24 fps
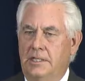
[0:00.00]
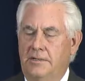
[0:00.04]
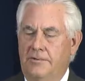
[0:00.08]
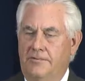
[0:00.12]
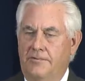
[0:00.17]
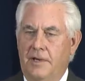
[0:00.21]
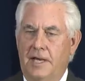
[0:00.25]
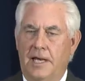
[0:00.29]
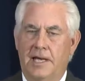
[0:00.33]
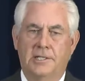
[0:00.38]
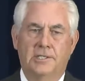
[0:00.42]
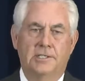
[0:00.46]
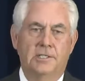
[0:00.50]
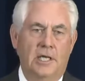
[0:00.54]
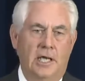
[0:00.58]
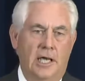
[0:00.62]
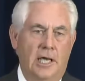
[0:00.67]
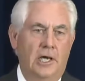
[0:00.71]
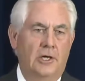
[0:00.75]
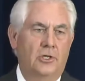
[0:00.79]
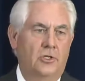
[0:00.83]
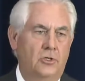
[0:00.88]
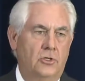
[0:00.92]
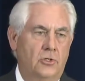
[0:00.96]
defines
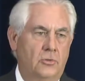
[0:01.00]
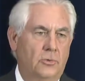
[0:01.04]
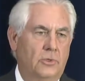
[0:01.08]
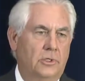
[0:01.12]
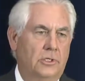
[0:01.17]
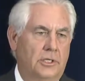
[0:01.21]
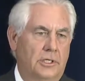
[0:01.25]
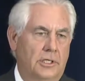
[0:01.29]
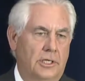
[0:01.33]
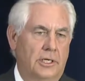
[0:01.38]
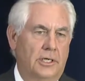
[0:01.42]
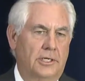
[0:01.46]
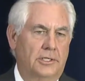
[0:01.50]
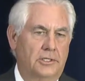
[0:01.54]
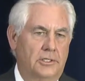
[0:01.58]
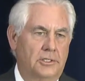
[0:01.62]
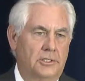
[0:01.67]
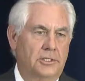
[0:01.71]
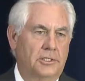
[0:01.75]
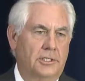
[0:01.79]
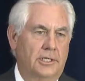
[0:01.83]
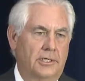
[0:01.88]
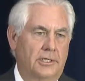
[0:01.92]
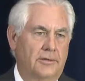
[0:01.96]
how you will conduct
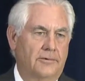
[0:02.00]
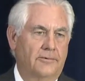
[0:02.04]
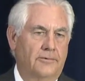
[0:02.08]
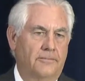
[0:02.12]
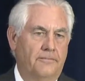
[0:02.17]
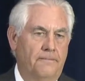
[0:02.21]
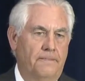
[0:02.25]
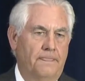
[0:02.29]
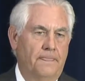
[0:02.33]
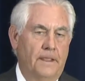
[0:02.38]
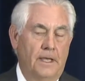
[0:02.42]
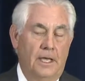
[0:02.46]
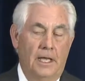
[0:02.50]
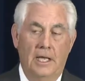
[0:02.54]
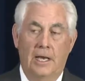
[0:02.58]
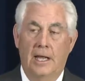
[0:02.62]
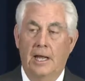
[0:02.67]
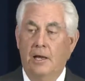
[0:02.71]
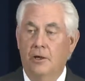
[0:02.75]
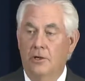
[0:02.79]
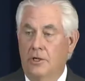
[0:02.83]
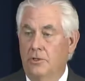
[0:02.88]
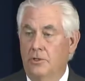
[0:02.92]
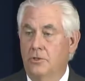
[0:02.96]
yourself and
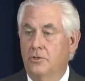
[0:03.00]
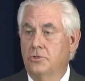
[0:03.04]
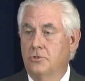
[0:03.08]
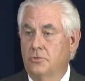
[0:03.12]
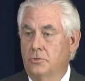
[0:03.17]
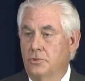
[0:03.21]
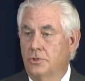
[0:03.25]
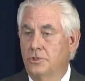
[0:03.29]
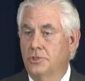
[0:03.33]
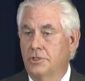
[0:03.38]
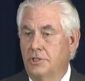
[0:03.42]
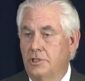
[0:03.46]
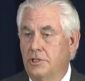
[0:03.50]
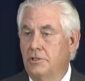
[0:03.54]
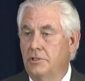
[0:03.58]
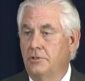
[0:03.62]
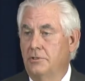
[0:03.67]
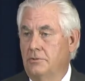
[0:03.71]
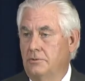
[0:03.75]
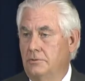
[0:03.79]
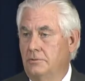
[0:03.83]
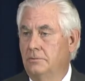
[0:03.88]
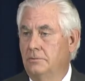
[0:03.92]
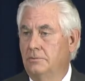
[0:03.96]
how others will see you